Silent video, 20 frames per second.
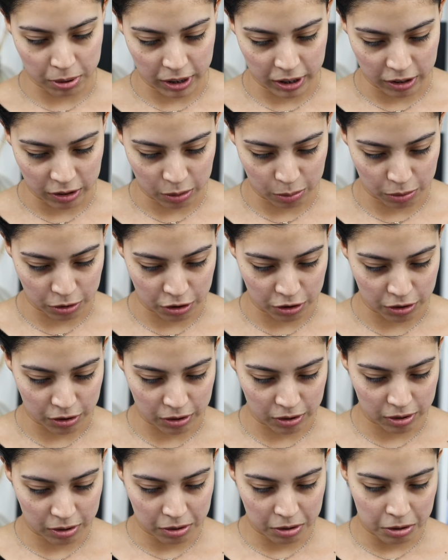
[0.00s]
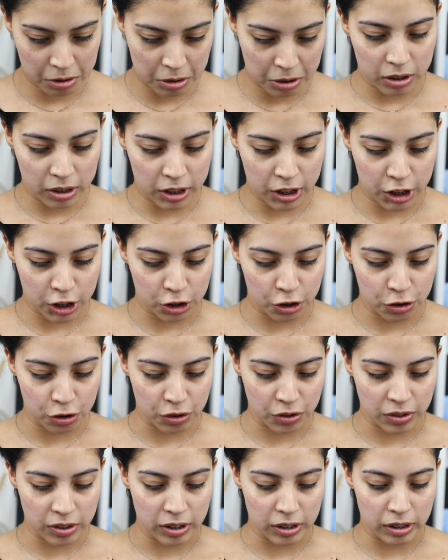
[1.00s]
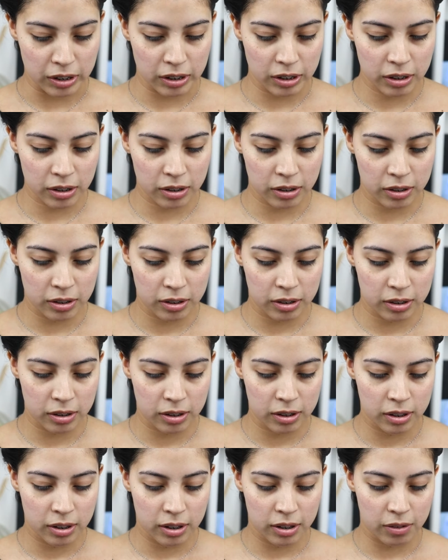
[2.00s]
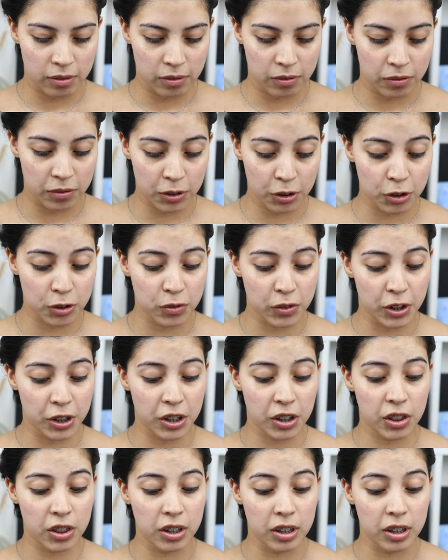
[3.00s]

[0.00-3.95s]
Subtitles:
base, which is interesting. Feels very